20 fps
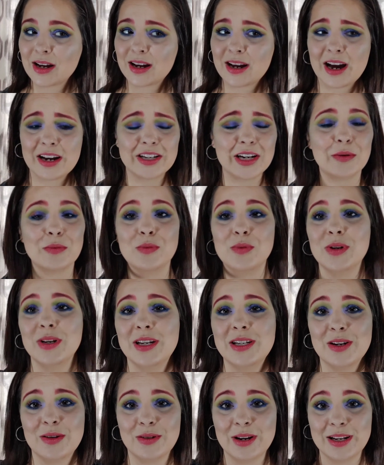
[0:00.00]
Gosh, I
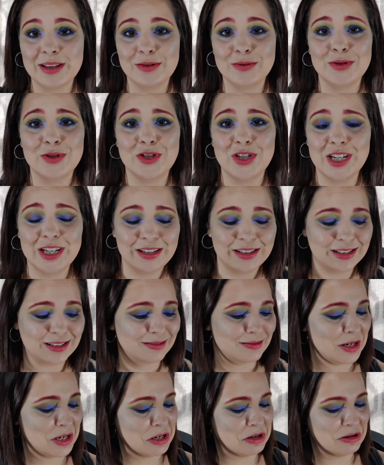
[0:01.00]
really don't like those cheeks.